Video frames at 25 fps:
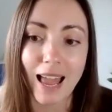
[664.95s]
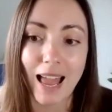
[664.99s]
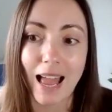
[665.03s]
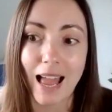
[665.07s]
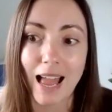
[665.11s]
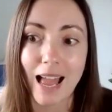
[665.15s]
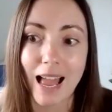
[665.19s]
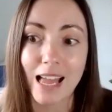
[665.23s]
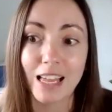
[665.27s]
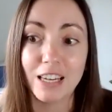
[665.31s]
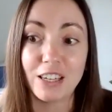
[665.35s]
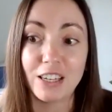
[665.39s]

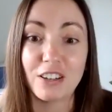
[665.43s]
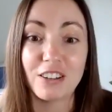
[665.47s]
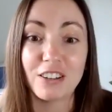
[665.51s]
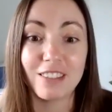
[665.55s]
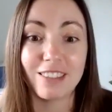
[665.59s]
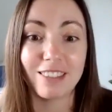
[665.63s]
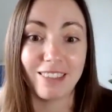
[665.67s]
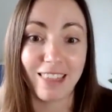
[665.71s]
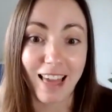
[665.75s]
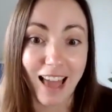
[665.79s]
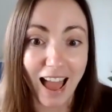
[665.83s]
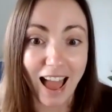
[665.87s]
And
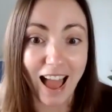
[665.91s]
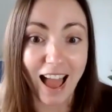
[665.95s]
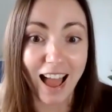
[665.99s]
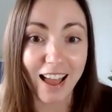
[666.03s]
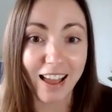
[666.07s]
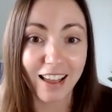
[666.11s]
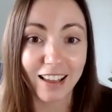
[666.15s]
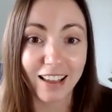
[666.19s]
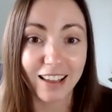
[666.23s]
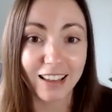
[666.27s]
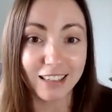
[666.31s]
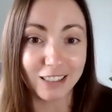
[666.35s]

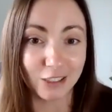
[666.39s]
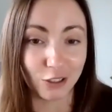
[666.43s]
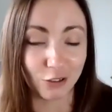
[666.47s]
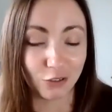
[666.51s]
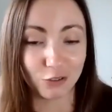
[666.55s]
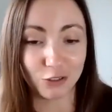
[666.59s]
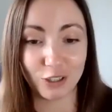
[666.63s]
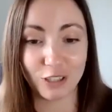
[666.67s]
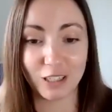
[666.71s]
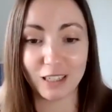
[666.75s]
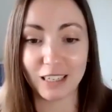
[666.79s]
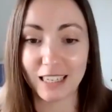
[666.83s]
that is
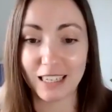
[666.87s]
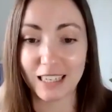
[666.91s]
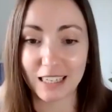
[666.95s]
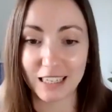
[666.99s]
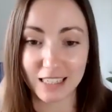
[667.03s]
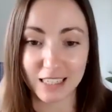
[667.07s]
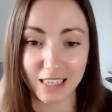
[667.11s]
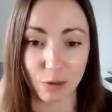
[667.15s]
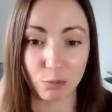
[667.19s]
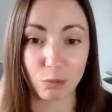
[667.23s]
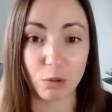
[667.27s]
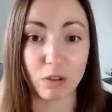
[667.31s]
often
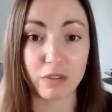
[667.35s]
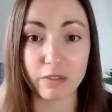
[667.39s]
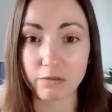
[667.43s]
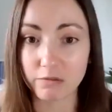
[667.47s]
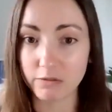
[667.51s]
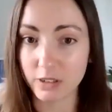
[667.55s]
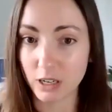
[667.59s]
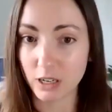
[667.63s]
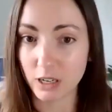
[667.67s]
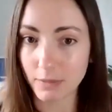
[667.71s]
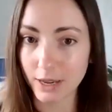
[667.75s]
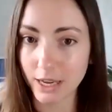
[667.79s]
linked in with
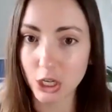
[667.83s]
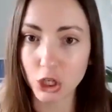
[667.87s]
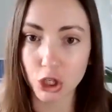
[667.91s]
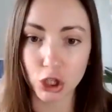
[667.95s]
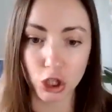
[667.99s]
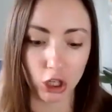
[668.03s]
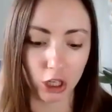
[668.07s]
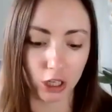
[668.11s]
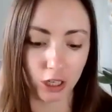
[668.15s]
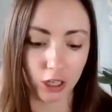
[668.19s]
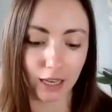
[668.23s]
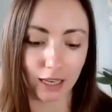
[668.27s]

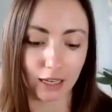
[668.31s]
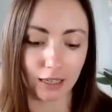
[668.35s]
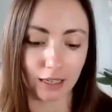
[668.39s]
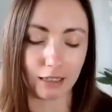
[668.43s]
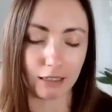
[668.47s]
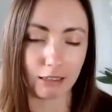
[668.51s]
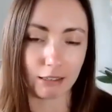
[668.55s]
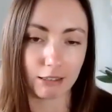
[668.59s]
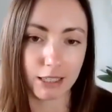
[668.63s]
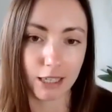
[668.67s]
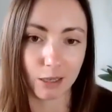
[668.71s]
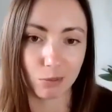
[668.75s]
inflammation and
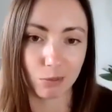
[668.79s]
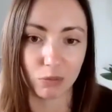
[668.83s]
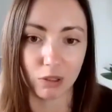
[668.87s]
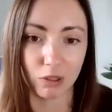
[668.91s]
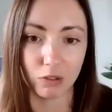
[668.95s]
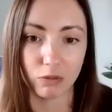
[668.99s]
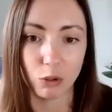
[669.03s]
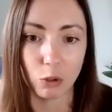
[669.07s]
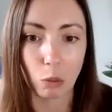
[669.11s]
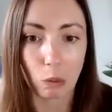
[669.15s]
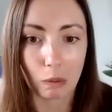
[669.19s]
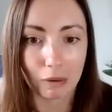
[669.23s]
linked in
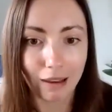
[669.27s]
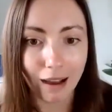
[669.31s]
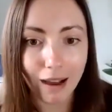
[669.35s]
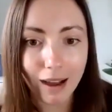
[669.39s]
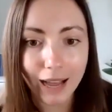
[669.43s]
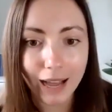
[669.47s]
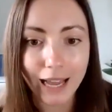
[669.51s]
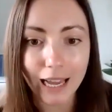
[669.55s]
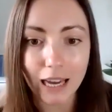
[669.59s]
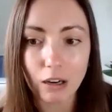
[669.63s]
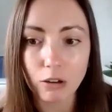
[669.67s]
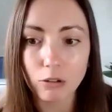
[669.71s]
with your
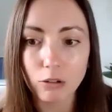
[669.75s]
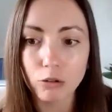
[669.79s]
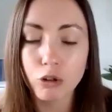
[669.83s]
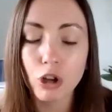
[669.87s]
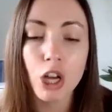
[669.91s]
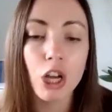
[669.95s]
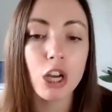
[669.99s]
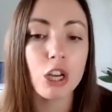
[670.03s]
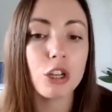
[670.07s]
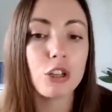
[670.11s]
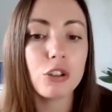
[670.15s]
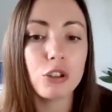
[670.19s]
gut health.
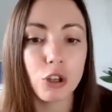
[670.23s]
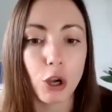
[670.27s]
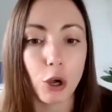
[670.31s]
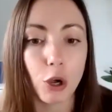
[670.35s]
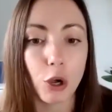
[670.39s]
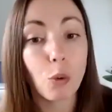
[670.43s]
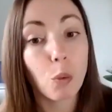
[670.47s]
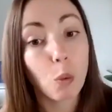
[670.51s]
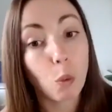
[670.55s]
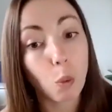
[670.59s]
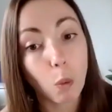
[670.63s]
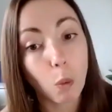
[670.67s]

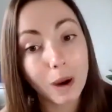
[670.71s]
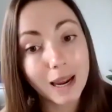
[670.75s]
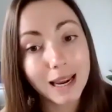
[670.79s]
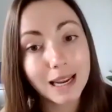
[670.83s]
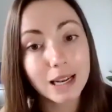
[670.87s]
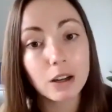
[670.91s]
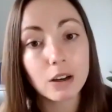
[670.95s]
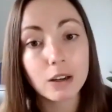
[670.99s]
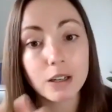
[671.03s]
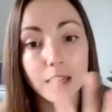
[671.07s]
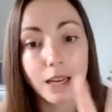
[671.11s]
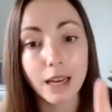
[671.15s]
So
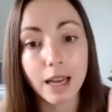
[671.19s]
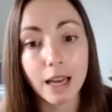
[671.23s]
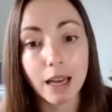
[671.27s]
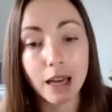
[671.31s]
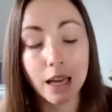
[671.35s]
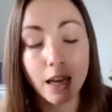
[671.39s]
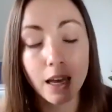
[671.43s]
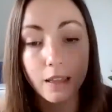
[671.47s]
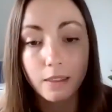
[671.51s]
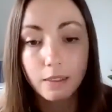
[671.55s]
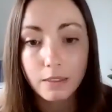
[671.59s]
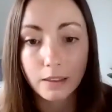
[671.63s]
we look
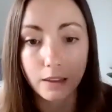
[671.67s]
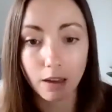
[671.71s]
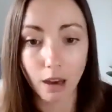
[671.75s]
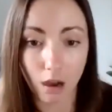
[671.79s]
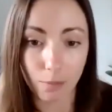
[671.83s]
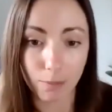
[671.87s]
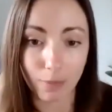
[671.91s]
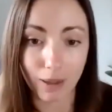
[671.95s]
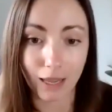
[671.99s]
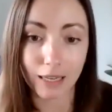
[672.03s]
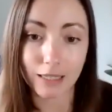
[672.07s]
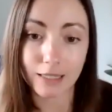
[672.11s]
at the
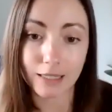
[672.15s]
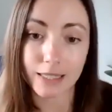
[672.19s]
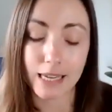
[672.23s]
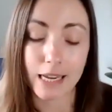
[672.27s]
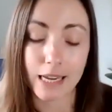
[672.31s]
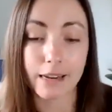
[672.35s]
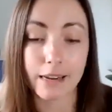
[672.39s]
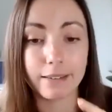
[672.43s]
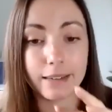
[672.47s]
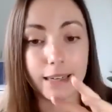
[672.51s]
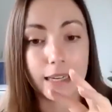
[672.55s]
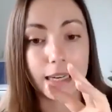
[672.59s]
gut
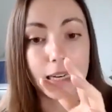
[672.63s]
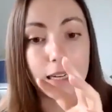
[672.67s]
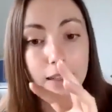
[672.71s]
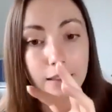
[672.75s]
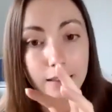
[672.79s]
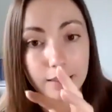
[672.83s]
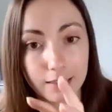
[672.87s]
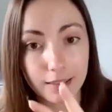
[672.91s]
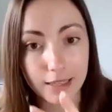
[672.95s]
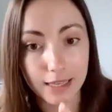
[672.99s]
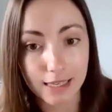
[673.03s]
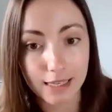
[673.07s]
bacteria,
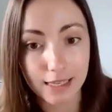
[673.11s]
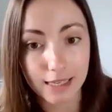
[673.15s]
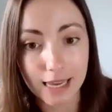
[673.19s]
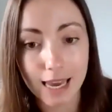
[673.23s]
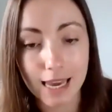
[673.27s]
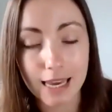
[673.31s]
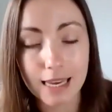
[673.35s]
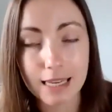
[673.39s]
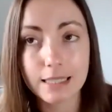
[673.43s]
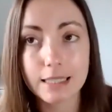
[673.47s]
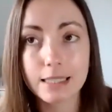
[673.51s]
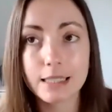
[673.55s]
the
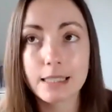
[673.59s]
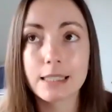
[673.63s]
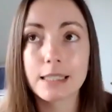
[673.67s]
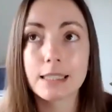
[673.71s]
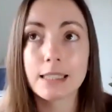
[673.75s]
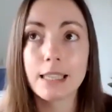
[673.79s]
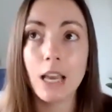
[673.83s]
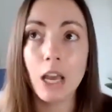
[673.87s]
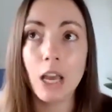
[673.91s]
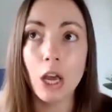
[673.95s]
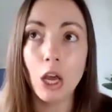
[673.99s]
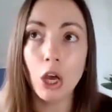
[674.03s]

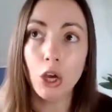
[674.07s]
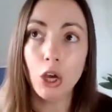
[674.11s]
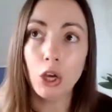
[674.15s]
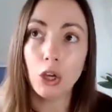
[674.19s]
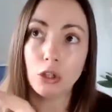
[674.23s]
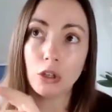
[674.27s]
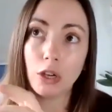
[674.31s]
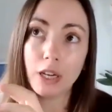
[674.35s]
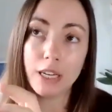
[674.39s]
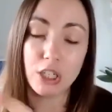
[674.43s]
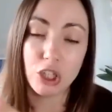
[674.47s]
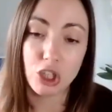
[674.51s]
yeasts,
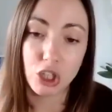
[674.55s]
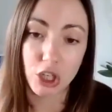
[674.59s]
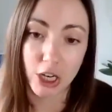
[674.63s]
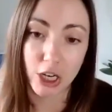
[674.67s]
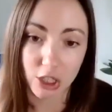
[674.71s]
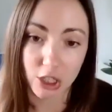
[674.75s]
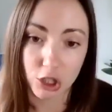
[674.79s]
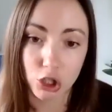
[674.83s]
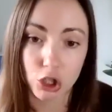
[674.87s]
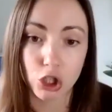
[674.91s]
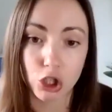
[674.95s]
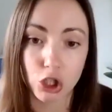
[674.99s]

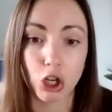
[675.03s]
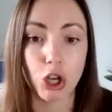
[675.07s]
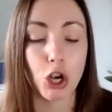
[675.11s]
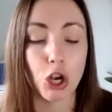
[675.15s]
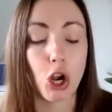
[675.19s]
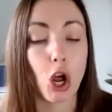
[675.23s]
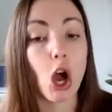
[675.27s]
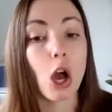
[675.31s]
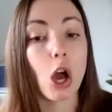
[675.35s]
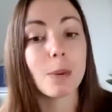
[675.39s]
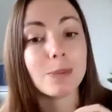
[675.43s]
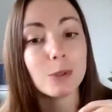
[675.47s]

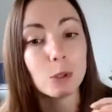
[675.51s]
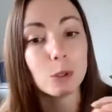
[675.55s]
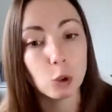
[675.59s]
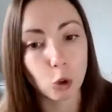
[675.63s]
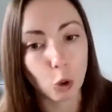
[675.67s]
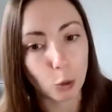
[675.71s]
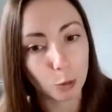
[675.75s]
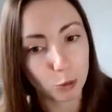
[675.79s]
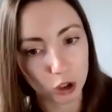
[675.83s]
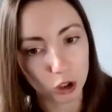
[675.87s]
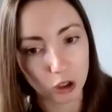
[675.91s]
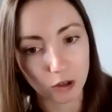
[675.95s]
digestion,
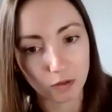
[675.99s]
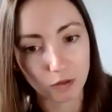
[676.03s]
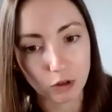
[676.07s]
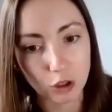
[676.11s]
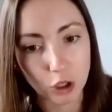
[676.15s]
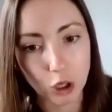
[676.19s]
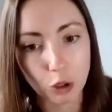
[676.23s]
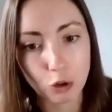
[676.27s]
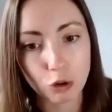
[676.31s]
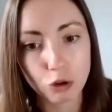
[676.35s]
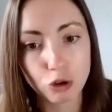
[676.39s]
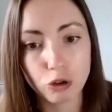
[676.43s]
absorption of
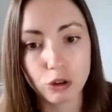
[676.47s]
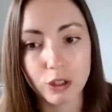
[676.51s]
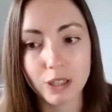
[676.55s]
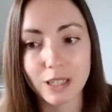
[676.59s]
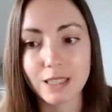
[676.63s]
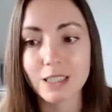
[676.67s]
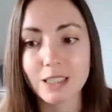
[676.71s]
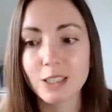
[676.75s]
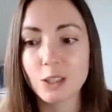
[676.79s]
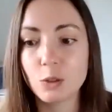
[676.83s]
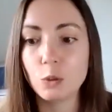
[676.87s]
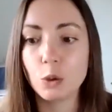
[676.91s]

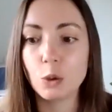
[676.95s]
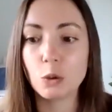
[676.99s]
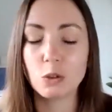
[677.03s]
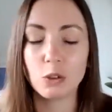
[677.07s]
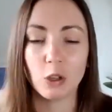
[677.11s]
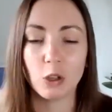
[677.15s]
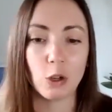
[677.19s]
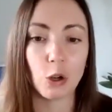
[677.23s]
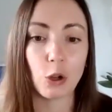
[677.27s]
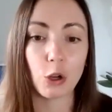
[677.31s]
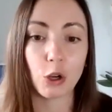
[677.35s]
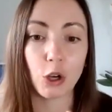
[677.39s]
nutrients. We
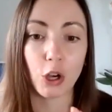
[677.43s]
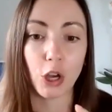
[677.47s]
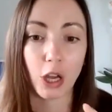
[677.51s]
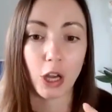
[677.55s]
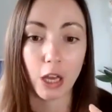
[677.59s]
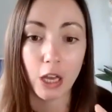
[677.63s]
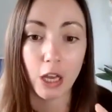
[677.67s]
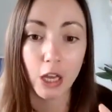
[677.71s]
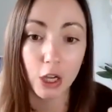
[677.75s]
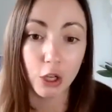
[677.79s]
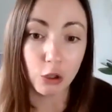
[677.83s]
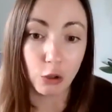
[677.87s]
also look
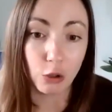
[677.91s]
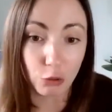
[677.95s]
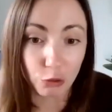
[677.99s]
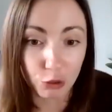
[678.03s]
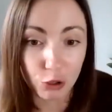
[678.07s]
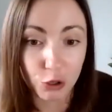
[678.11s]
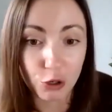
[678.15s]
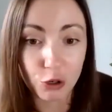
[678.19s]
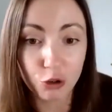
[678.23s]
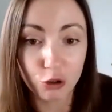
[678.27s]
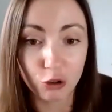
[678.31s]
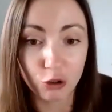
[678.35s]
at your
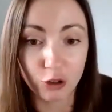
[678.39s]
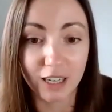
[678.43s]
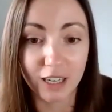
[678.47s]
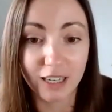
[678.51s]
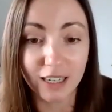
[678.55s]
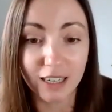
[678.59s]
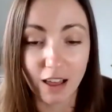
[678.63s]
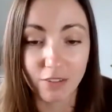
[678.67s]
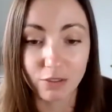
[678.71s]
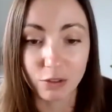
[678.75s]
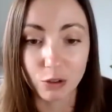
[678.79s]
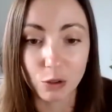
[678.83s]

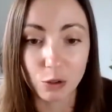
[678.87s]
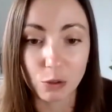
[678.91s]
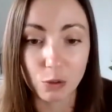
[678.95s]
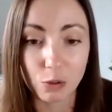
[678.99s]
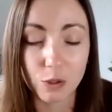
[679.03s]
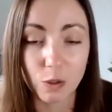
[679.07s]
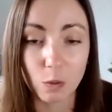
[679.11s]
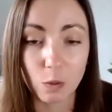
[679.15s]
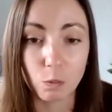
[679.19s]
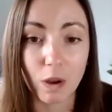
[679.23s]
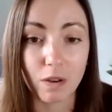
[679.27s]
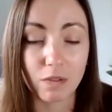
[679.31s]
nutrient
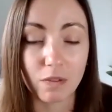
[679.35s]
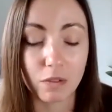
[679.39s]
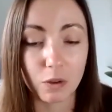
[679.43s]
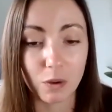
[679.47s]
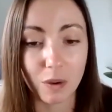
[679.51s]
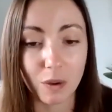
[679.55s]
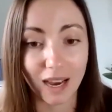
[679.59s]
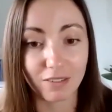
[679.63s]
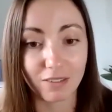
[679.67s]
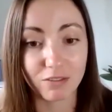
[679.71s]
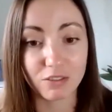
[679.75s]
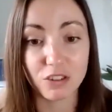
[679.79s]
levels and whether
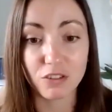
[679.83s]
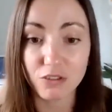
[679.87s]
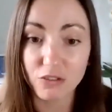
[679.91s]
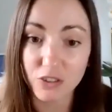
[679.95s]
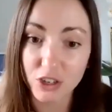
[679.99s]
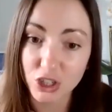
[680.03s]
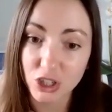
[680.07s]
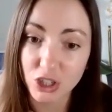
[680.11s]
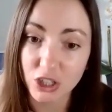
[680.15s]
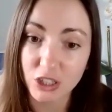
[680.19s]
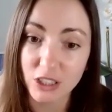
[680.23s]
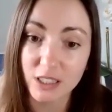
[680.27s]
you have
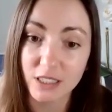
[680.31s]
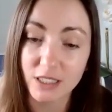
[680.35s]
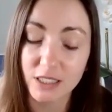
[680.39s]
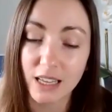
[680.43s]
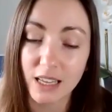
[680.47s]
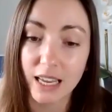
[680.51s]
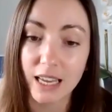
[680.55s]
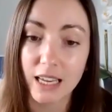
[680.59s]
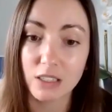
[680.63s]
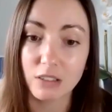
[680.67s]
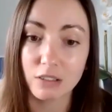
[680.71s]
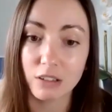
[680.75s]

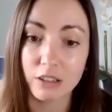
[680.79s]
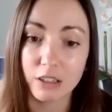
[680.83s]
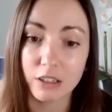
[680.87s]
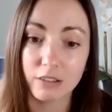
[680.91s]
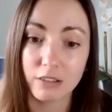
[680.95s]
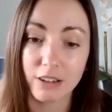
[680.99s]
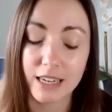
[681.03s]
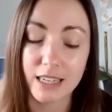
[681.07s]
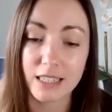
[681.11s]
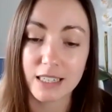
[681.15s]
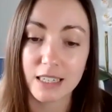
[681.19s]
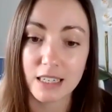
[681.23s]
deficiencies or a
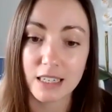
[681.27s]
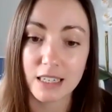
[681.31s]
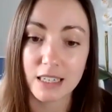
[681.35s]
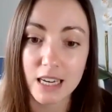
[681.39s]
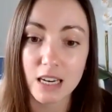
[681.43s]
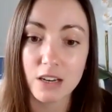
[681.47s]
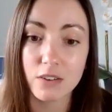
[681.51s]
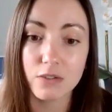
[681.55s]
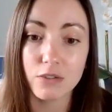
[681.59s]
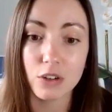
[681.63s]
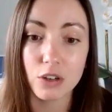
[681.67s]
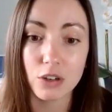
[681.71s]
greater
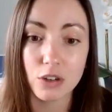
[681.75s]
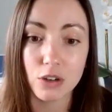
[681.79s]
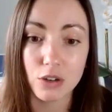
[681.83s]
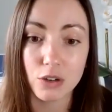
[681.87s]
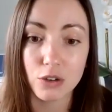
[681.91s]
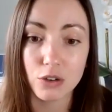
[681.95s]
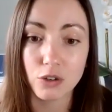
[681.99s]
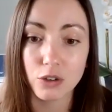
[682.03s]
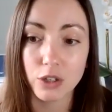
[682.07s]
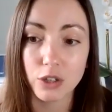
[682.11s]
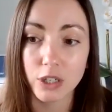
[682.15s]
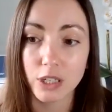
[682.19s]
need for
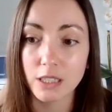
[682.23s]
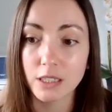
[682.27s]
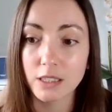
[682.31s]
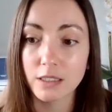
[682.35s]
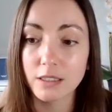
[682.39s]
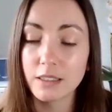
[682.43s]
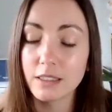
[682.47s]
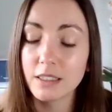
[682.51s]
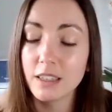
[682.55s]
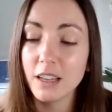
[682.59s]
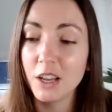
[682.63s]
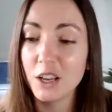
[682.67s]

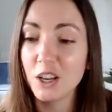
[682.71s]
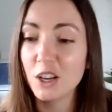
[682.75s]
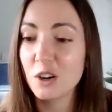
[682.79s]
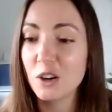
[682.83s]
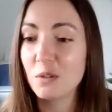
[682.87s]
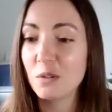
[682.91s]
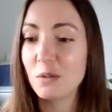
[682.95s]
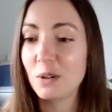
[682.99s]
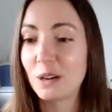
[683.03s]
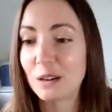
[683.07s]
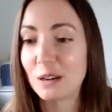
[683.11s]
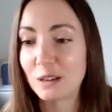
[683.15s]
nutrients.
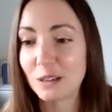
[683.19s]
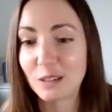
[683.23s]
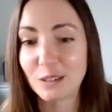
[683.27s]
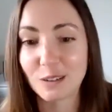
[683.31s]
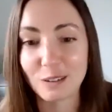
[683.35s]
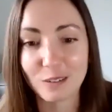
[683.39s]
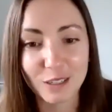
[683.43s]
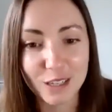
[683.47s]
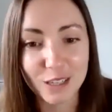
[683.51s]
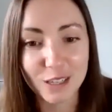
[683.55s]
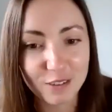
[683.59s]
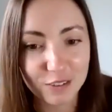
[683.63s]
We look at
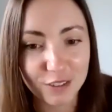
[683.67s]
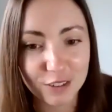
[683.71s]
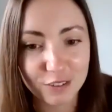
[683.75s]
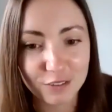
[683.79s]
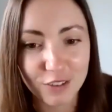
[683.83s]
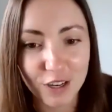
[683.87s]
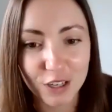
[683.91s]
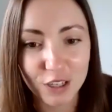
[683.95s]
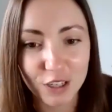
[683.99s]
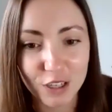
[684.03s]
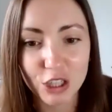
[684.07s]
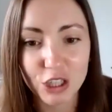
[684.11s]
your liver
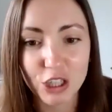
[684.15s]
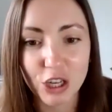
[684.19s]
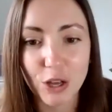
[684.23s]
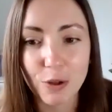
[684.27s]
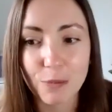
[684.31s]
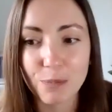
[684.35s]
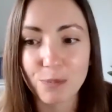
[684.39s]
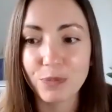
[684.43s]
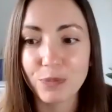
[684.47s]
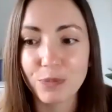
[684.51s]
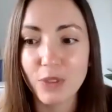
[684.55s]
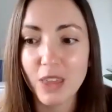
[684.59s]

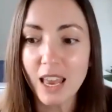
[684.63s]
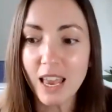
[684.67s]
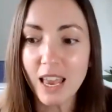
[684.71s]
function